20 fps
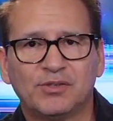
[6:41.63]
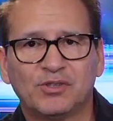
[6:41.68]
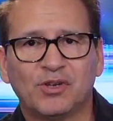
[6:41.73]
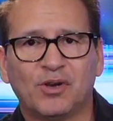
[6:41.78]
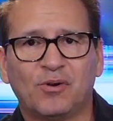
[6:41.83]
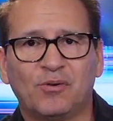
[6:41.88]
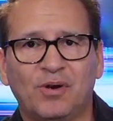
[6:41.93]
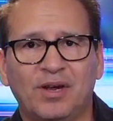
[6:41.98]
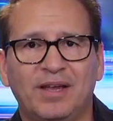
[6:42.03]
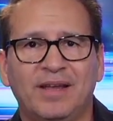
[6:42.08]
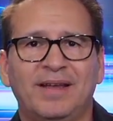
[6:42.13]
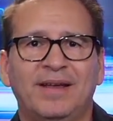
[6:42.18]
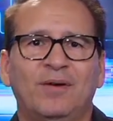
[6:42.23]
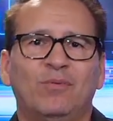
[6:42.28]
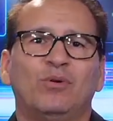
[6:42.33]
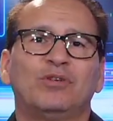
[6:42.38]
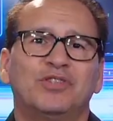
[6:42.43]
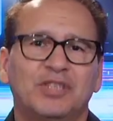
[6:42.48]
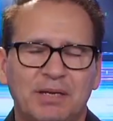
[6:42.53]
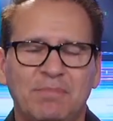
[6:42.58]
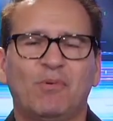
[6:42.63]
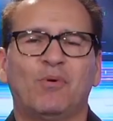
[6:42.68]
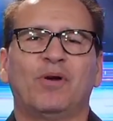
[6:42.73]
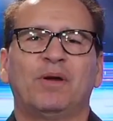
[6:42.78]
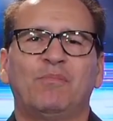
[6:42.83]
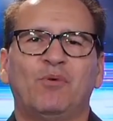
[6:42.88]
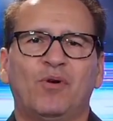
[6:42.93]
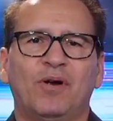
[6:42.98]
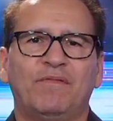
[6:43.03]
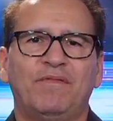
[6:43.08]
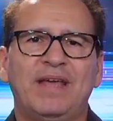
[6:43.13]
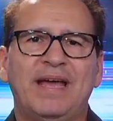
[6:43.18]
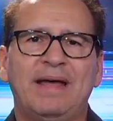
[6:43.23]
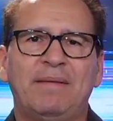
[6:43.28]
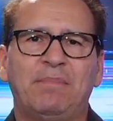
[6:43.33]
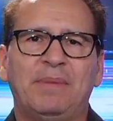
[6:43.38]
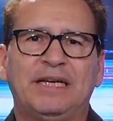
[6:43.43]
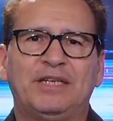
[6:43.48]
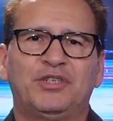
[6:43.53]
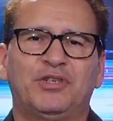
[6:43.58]
So we'll see more and more of
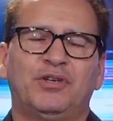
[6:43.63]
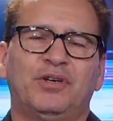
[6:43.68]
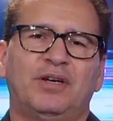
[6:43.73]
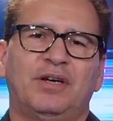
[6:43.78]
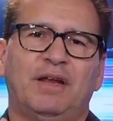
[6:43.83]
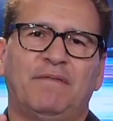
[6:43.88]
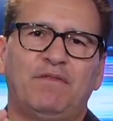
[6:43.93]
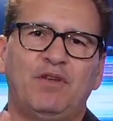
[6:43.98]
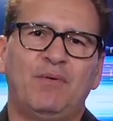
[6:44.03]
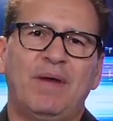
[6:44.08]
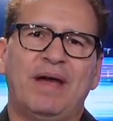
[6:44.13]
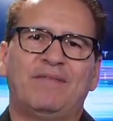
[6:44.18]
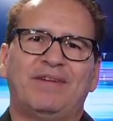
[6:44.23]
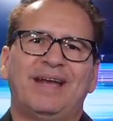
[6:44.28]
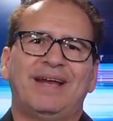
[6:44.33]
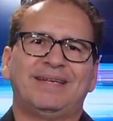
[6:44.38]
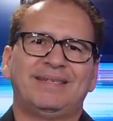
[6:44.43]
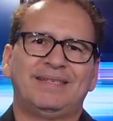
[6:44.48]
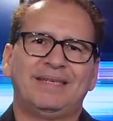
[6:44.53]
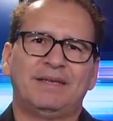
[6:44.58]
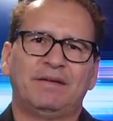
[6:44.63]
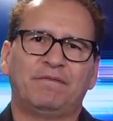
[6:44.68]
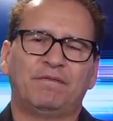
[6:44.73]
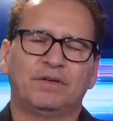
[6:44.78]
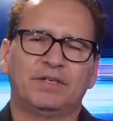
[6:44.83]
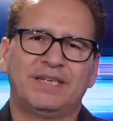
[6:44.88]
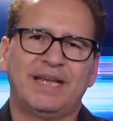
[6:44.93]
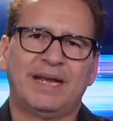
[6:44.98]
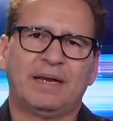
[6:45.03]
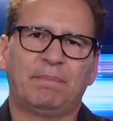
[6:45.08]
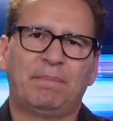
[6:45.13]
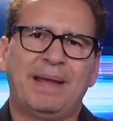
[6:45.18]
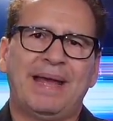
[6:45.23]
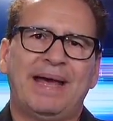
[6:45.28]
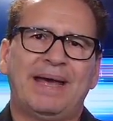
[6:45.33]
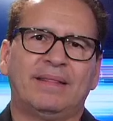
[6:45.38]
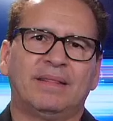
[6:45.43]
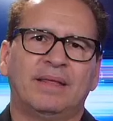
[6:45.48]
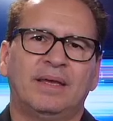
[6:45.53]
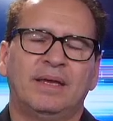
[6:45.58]
that. Make sure if you have an idea for
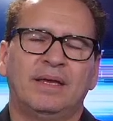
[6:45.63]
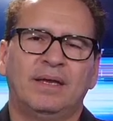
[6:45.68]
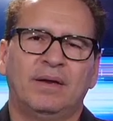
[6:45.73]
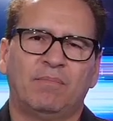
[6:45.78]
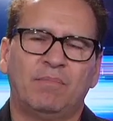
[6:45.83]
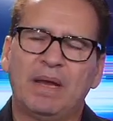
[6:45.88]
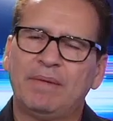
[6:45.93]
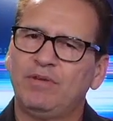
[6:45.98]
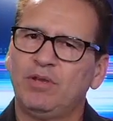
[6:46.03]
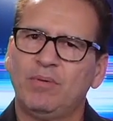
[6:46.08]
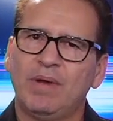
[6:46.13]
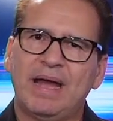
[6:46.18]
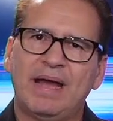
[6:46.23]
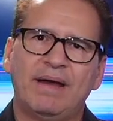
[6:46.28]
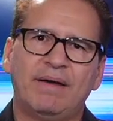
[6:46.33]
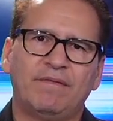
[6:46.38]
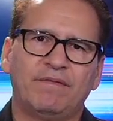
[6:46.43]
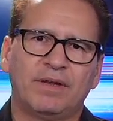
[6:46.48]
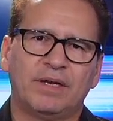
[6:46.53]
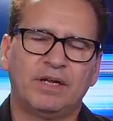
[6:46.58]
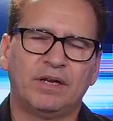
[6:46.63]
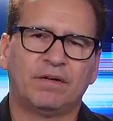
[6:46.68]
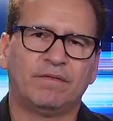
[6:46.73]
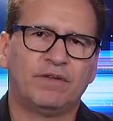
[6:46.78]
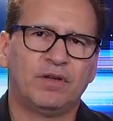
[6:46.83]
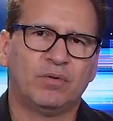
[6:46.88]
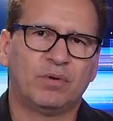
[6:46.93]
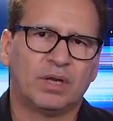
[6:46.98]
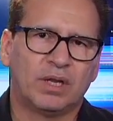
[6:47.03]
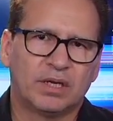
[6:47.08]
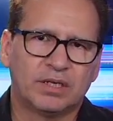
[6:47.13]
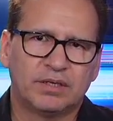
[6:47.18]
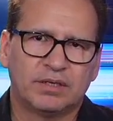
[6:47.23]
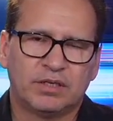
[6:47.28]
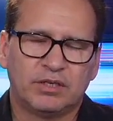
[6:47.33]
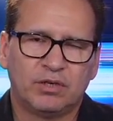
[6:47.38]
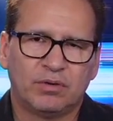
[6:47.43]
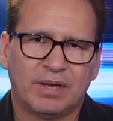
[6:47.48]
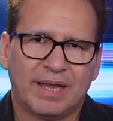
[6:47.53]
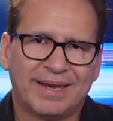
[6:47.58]
TechPath, maybe you have an interview you'd, look,
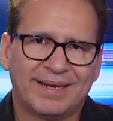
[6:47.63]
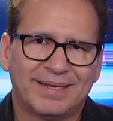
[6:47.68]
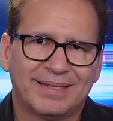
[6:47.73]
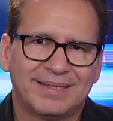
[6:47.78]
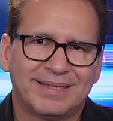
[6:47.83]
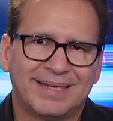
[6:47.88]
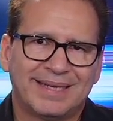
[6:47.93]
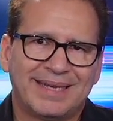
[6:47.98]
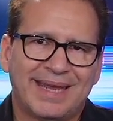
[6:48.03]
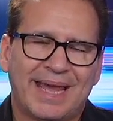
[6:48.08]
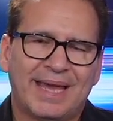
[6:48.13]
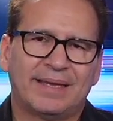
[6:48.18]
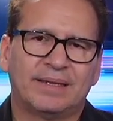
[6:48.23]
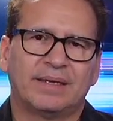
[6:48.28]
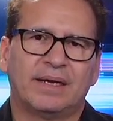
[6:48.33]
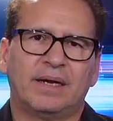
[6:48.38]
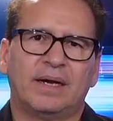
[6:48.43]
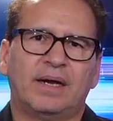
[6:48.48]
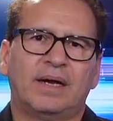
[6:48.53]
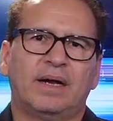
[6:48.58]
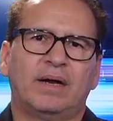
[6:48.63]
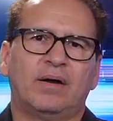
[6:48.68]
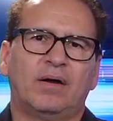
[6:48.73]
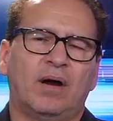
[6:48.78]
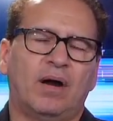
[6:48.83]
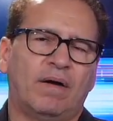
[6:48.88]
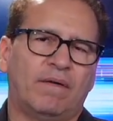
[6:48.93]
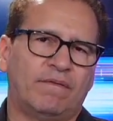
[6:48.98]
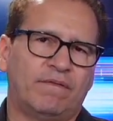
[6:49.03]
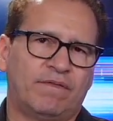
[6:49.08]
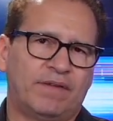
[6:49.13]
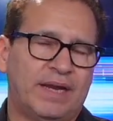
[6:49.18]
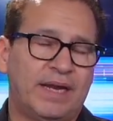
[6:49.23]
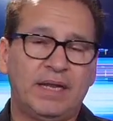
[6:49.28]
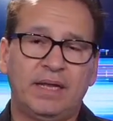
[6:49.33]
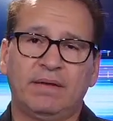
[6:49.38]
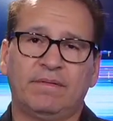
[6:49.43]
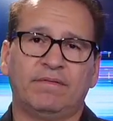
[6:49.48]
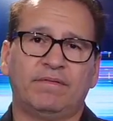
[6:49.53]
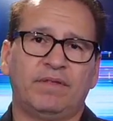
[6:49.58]
you'd like us to get uh, of
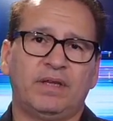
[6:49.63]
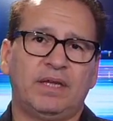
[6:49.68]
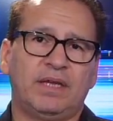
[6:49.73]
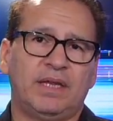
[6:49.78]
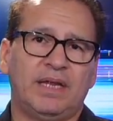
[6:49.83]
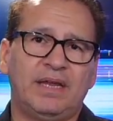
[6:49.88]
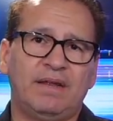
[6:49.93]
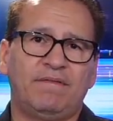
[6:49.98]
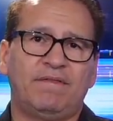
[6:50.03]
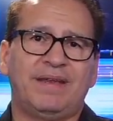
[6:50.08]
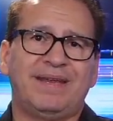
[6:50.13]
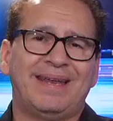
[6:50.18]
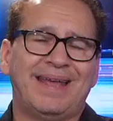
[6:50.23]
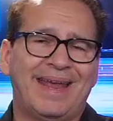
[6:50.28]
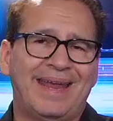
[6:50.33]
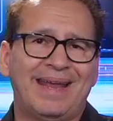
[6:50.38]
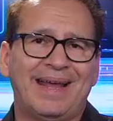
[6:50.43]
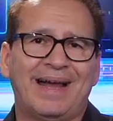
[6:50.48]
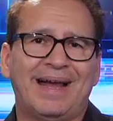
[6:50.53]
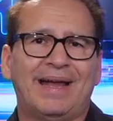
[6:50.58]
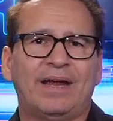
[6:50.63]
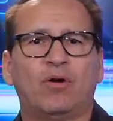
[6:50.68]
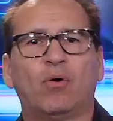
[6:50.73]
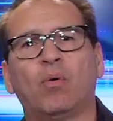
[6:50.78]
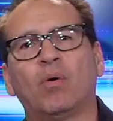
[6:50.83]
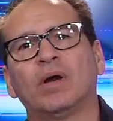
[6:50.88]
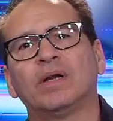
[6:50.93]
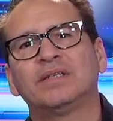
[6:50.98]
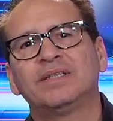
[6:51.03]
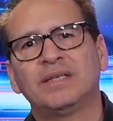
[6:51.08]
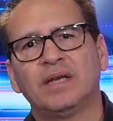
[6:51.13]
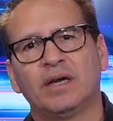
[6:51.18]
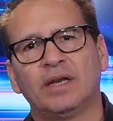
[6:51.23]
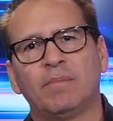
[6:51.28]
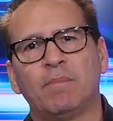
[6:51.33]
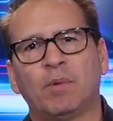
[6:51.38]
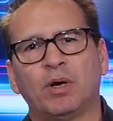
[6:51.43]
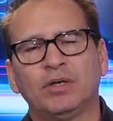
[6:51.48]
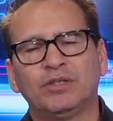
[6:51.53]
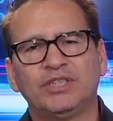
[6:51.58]
any of the E V, A I, or a t
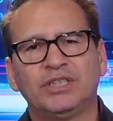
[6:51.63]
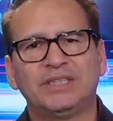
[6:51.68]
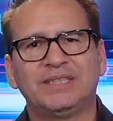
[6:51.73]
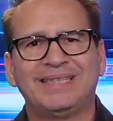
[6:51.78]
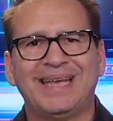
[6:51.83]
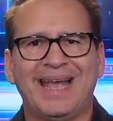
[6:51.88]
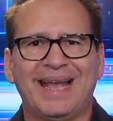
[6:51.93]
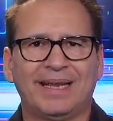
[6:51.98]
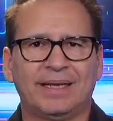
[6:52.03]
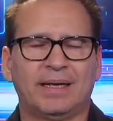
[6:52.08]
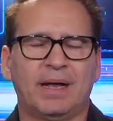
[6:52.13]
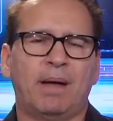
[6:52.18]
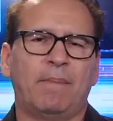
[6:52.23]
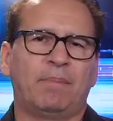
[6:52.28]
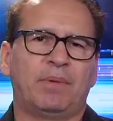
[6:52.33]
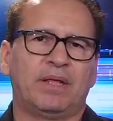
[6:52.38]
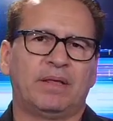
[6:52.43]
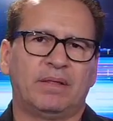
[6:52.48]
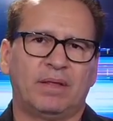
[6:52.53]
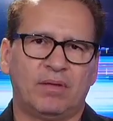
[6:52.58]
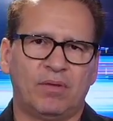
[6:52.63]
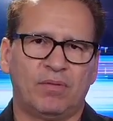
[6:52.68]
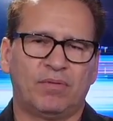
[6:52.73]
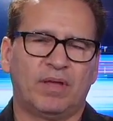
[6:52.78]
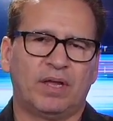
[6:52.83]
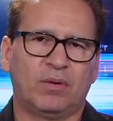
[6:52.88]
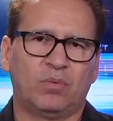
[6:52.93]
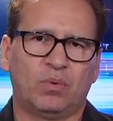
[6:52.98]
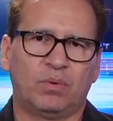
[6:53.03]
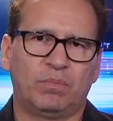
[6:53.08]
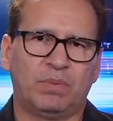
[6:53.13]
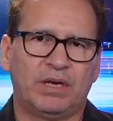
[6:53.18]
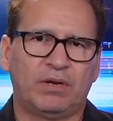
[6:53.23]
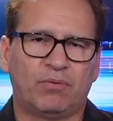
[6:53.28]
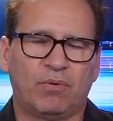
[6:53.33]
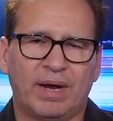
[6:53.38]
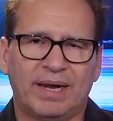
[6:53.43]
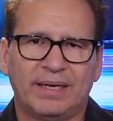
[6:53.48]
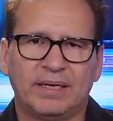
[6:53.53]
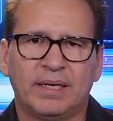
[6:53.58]
an emerging tech company that you think would be
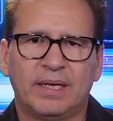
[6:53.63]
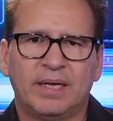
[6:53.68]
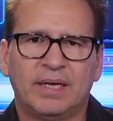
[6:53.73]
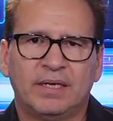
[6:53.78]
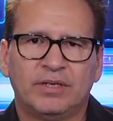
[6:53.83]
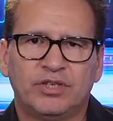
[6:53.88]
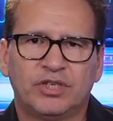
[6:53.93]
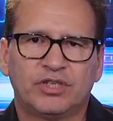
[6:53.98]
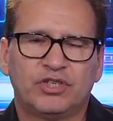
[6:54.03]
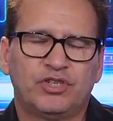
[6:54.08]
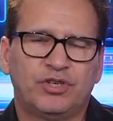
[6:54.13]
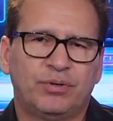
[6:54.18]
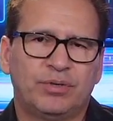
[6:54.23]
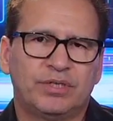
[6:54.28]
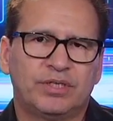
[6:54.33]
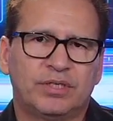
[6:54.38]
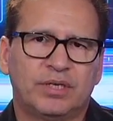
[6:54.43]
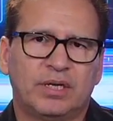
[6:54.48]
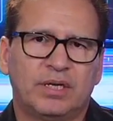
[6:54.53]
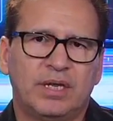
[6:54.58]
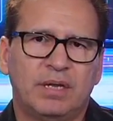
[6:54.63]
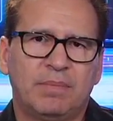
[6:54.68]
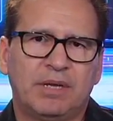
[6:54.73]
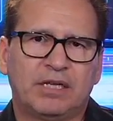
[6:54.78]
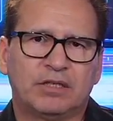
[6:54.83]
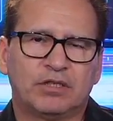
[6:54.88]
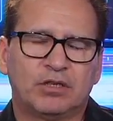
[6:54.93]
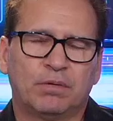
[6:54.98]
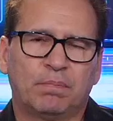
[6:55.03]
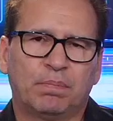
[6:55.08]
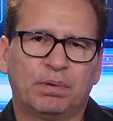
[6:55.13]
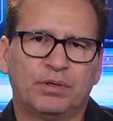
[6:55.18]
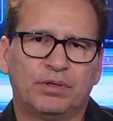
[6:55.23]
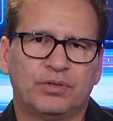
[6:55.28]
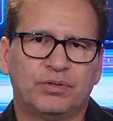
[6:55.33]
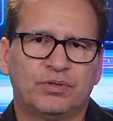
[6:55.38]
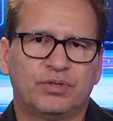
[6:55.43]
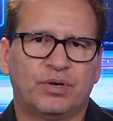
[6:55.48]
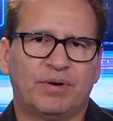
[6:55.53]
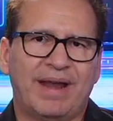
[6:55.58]
great, just shoot us an email to
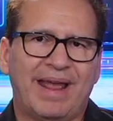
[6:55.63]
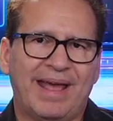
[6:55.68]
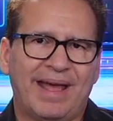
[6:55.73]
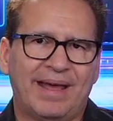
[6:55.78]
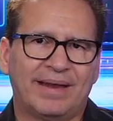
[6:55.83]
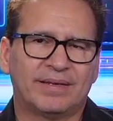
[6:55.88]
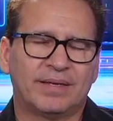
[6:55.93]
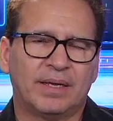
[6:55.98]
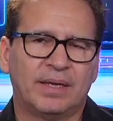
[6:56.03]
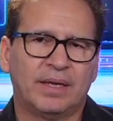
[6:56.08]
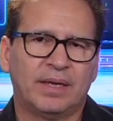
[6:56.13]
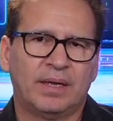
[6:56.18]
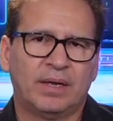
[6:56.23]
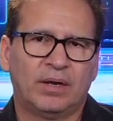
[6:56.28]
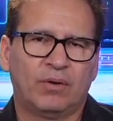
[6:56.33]
producer at